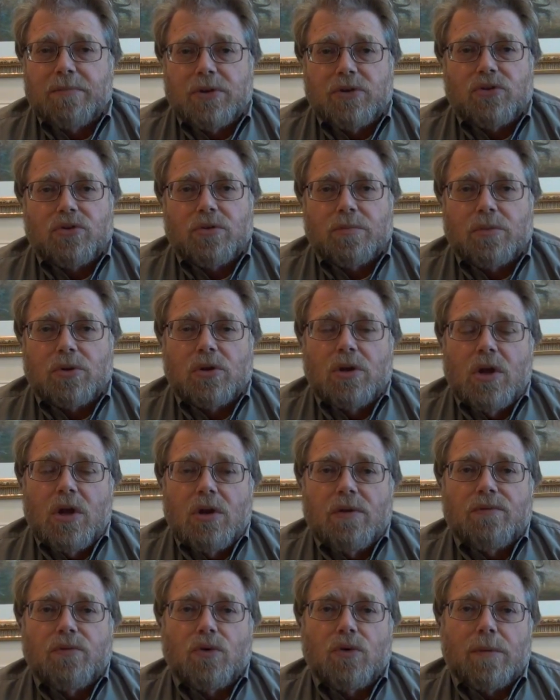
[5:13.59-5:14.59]
miserable
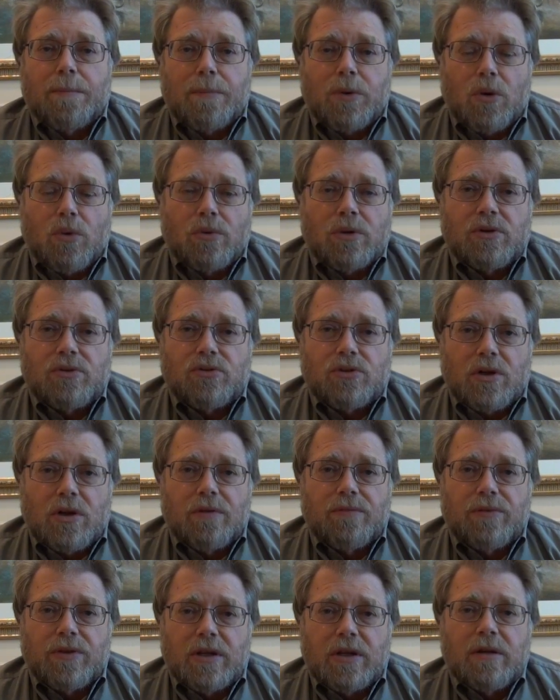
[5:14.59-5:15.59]
for opponents
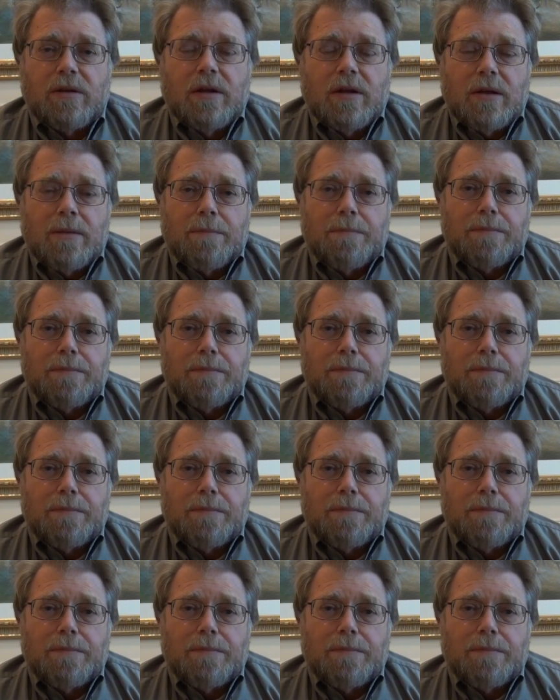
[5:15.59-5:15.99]
of the